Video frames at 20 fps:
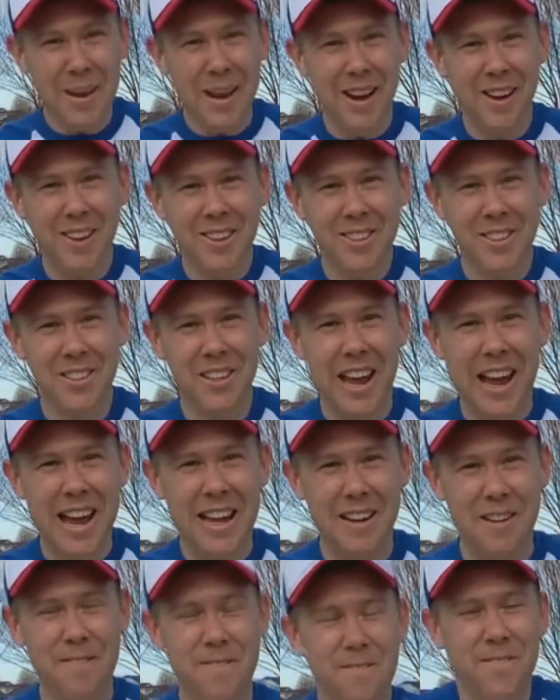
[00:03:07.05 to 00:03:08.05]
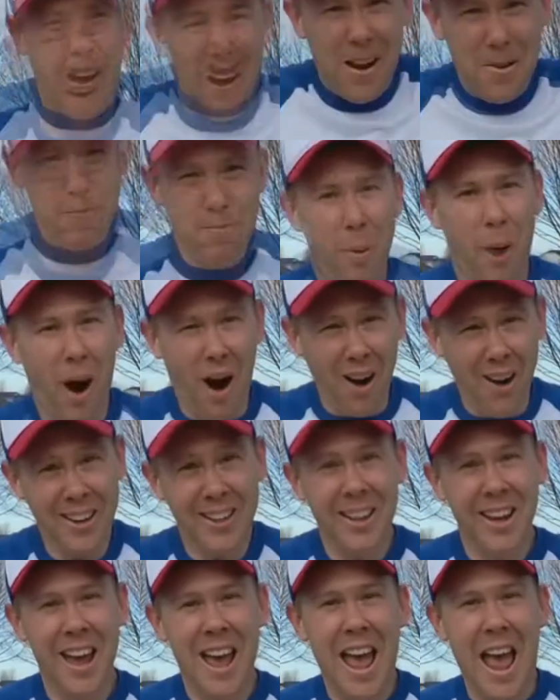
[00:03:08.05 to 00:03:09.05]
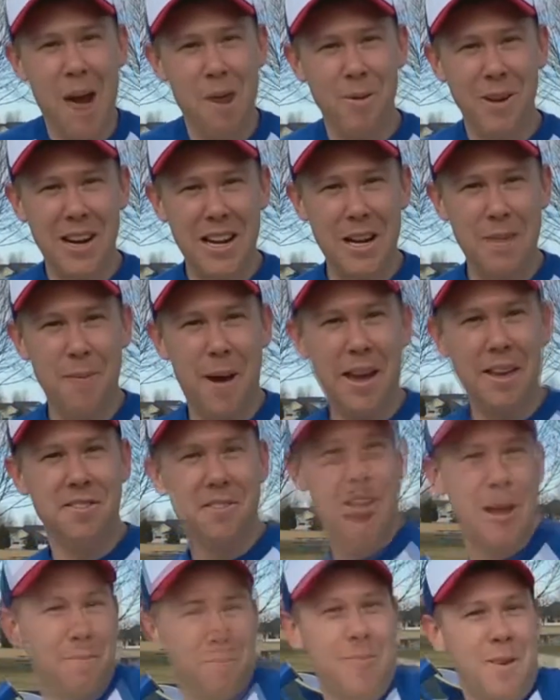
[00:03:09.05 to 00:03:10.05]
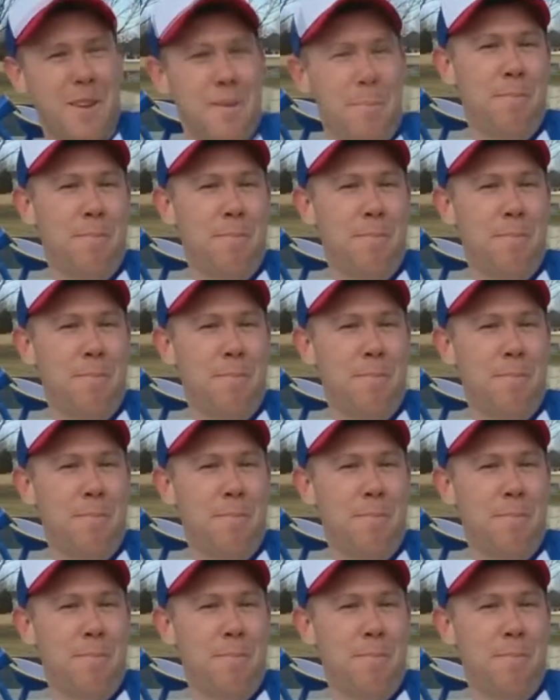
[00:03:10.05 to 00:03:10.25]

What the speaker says: here today in a fun park and we're gonna make some